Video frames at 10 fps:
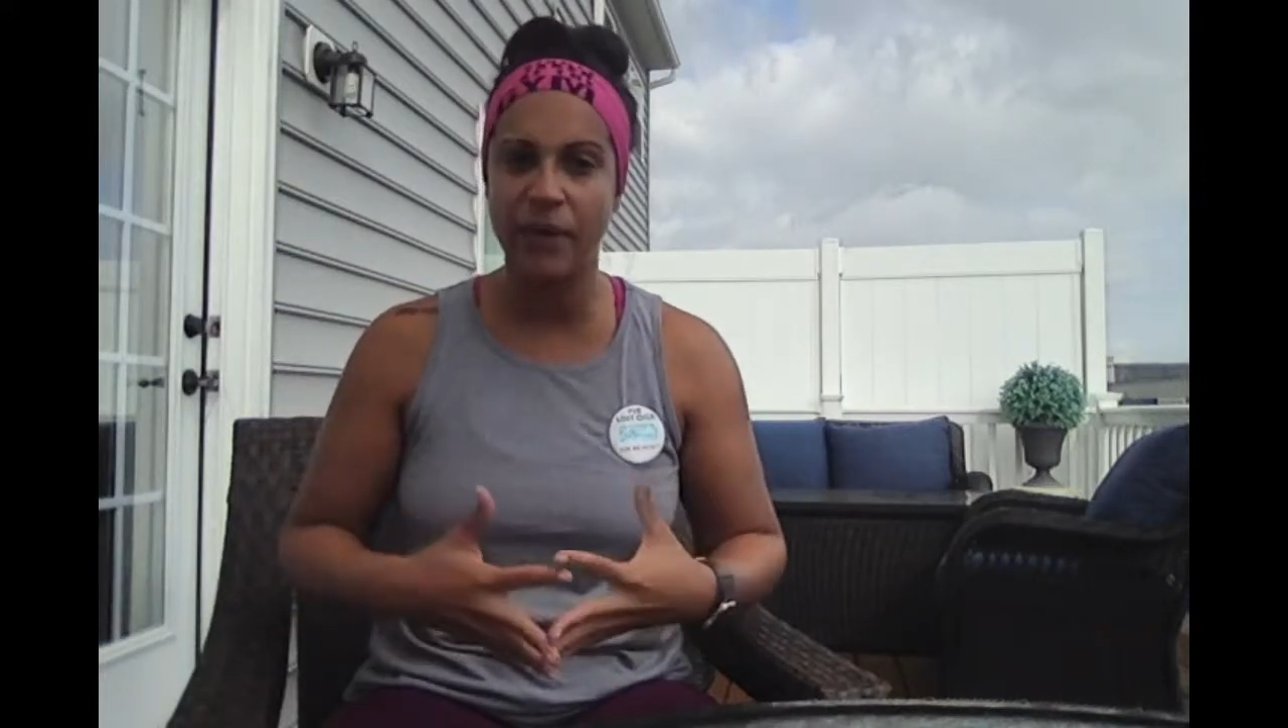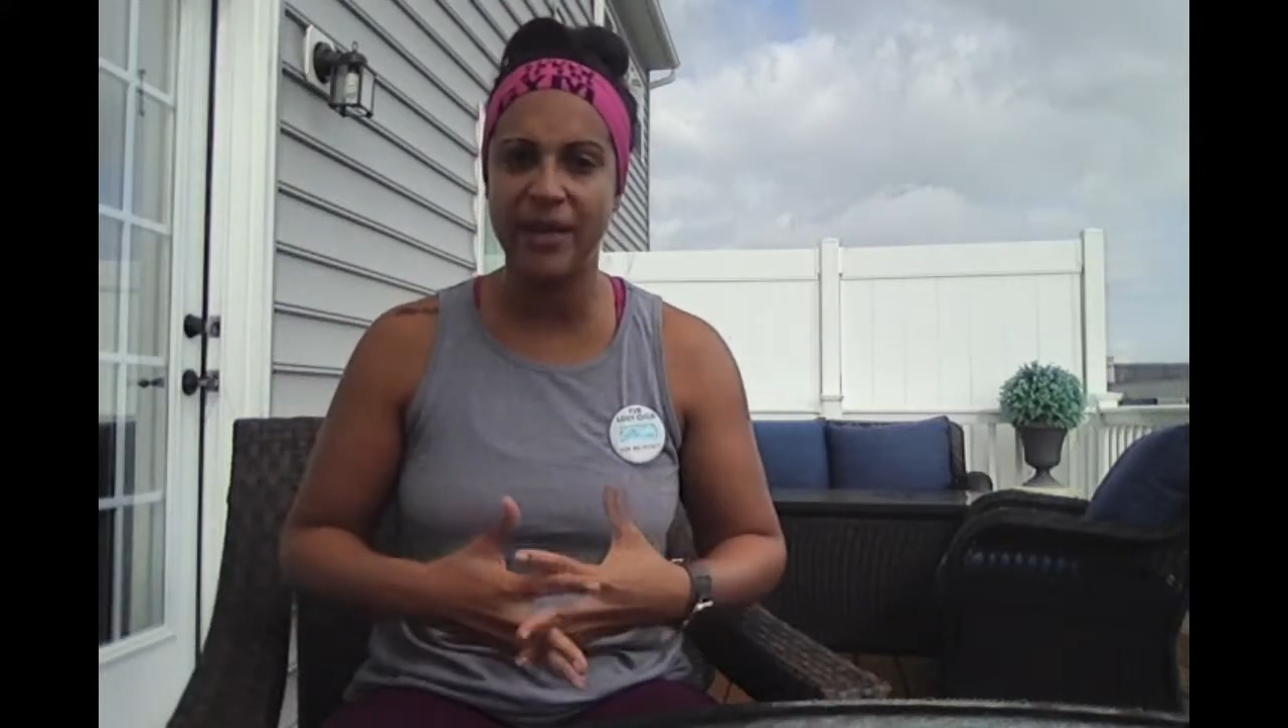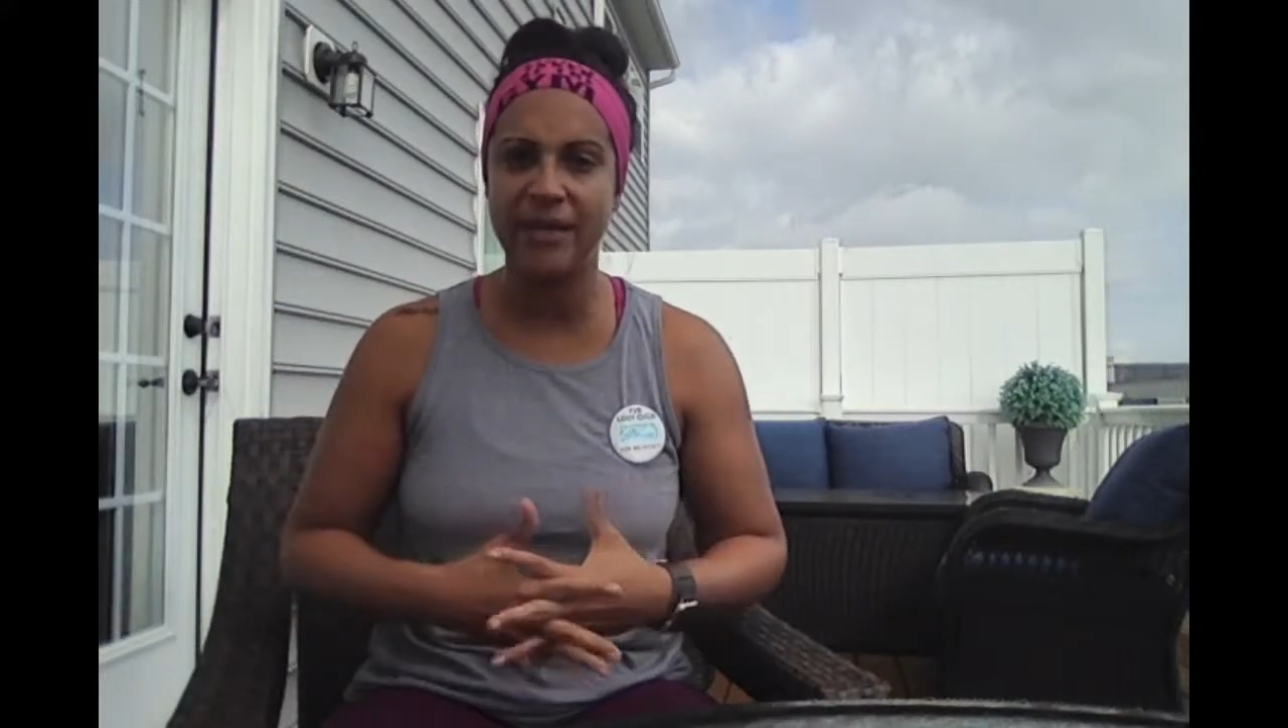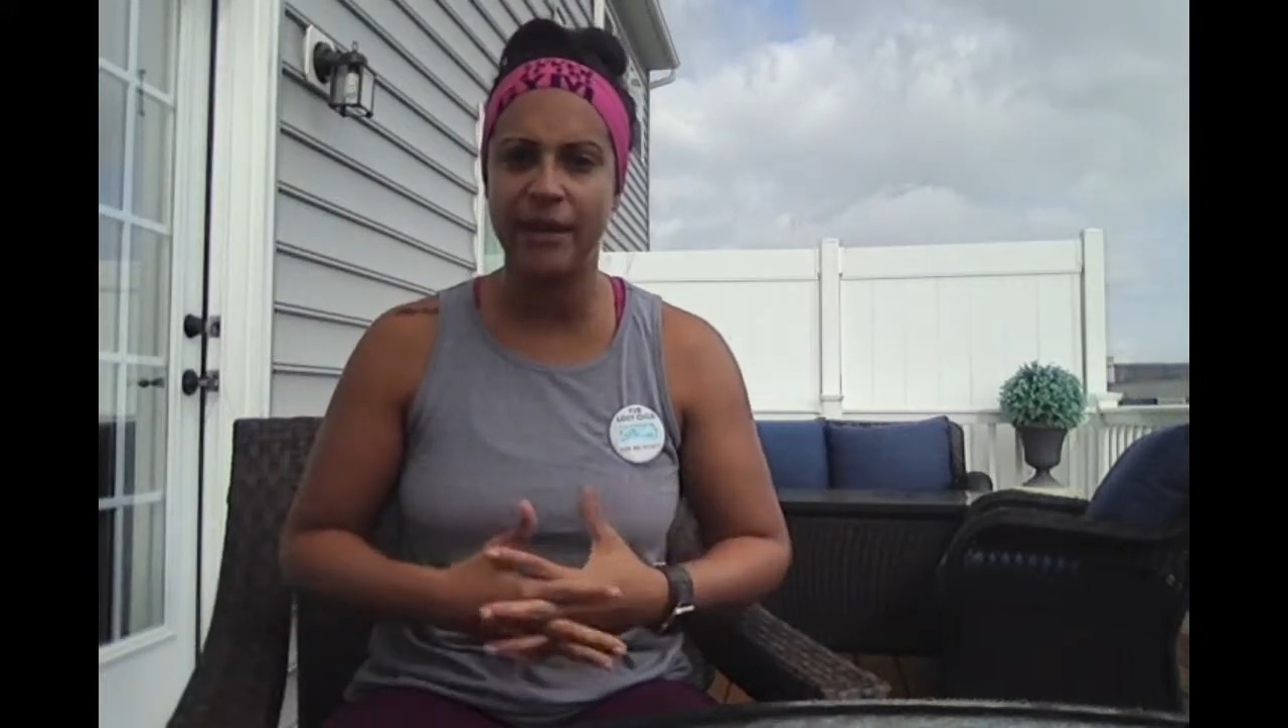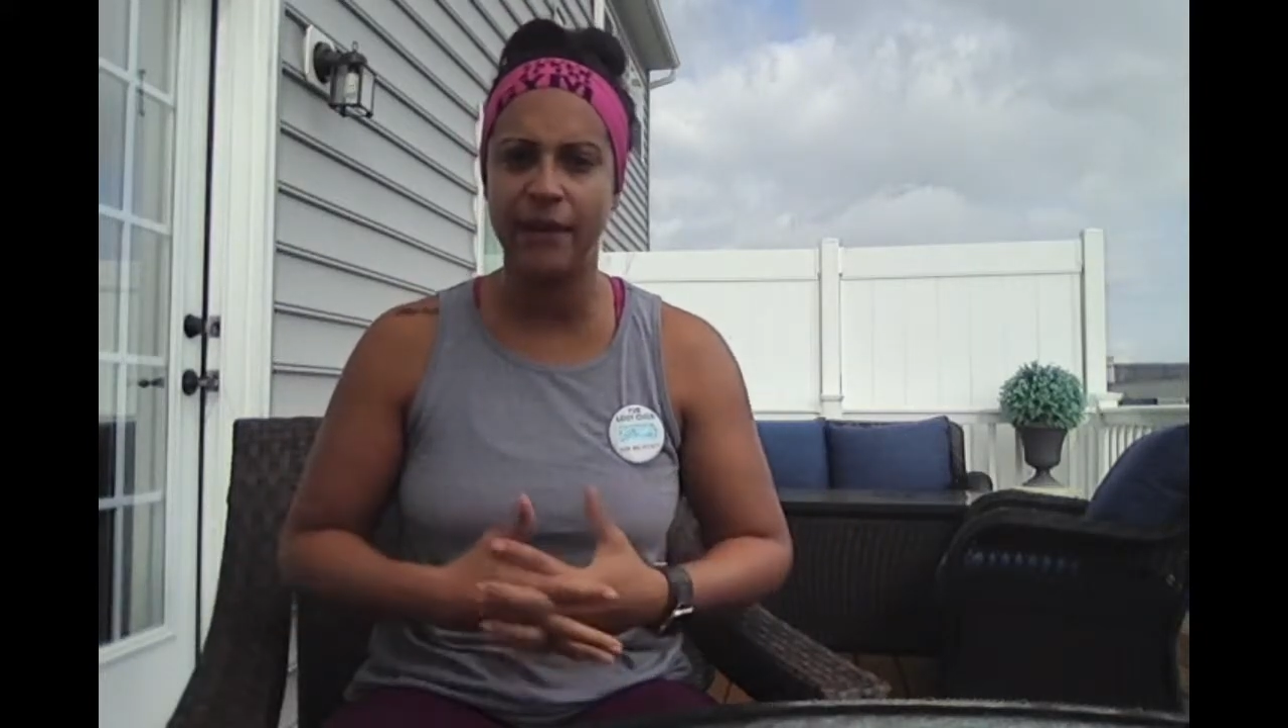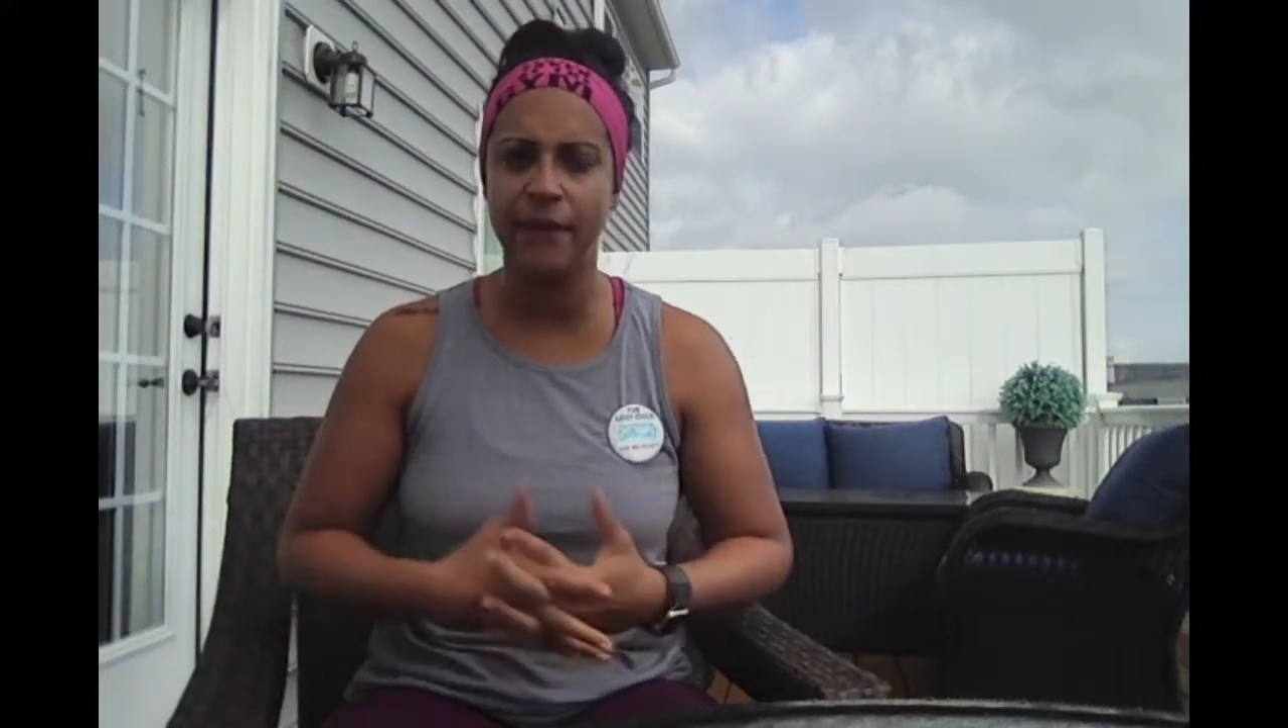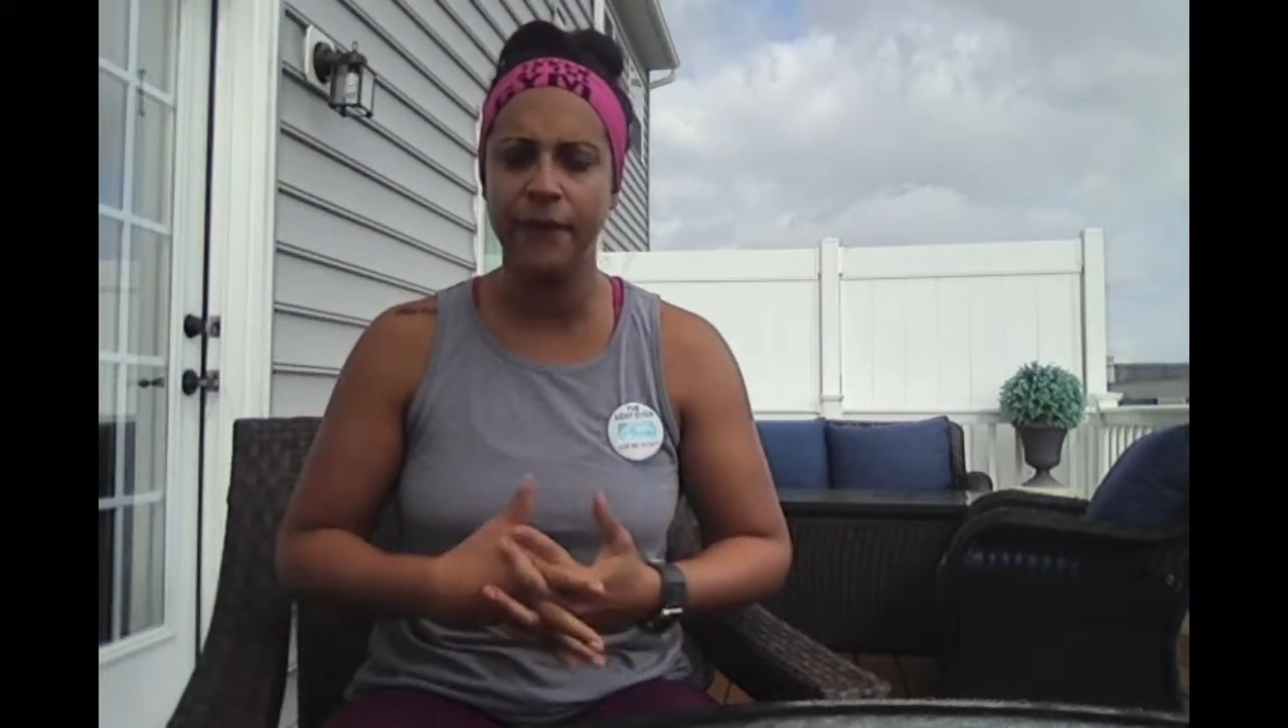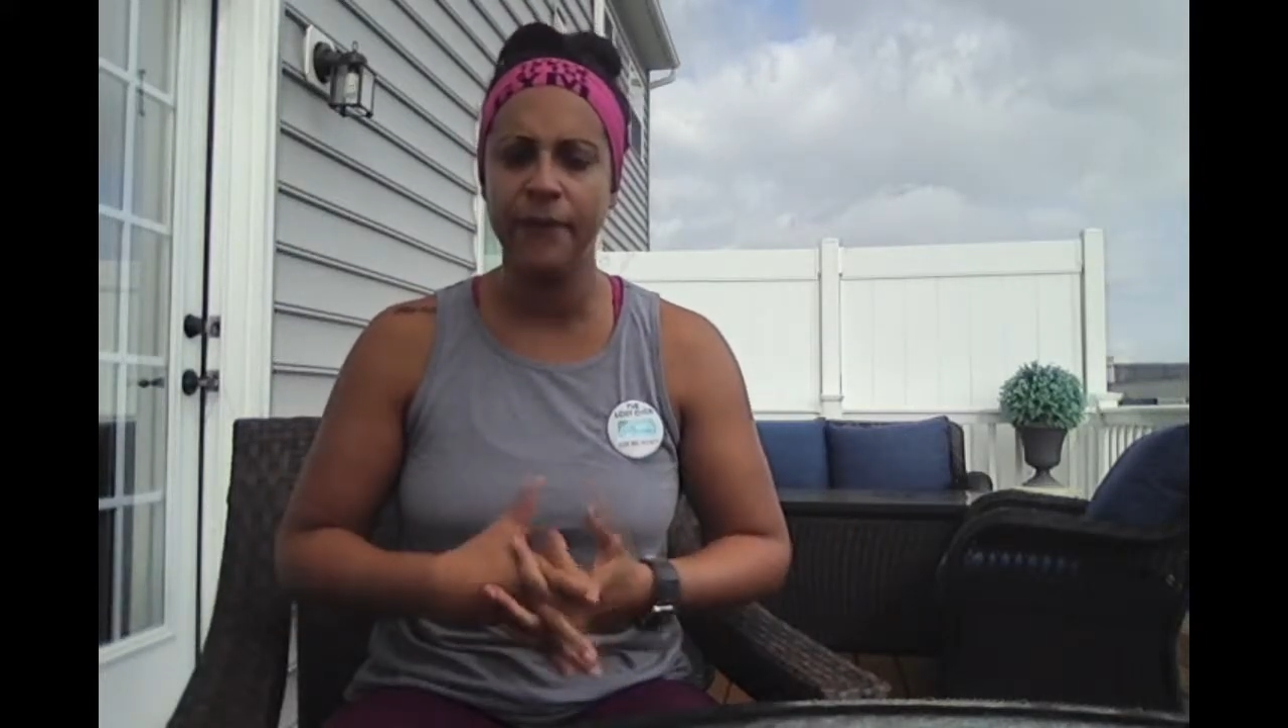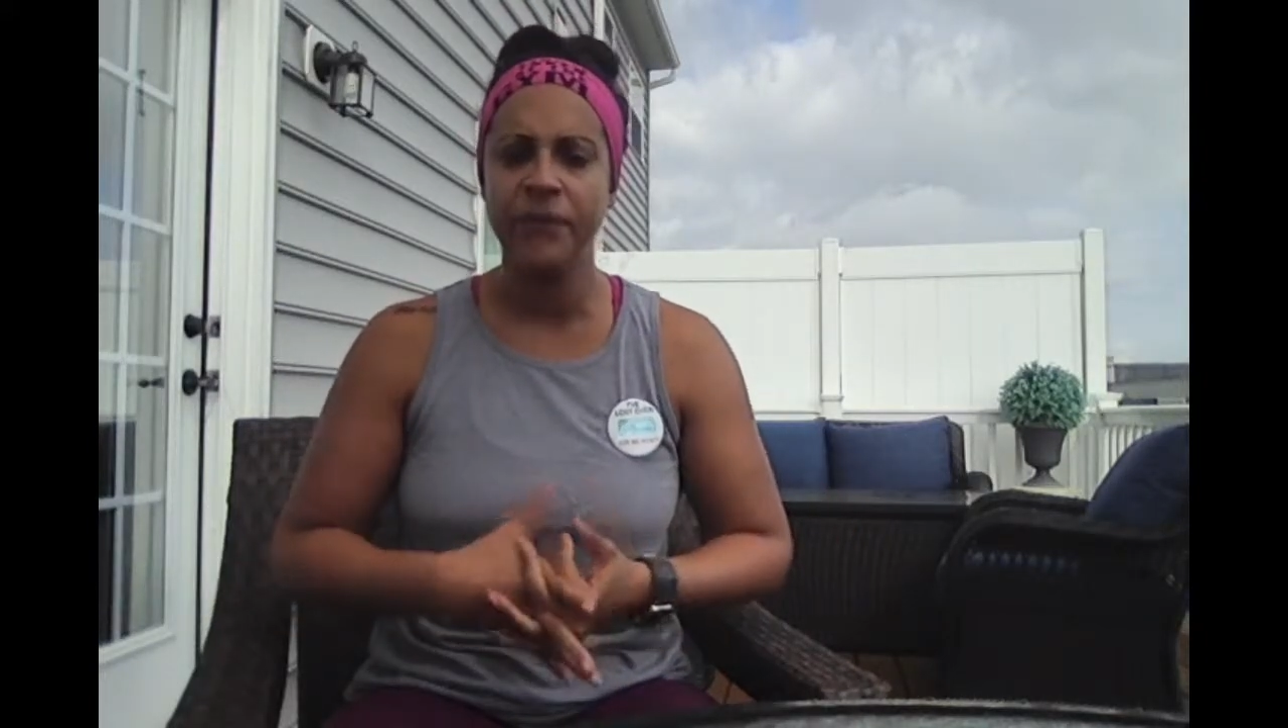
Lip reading: myself.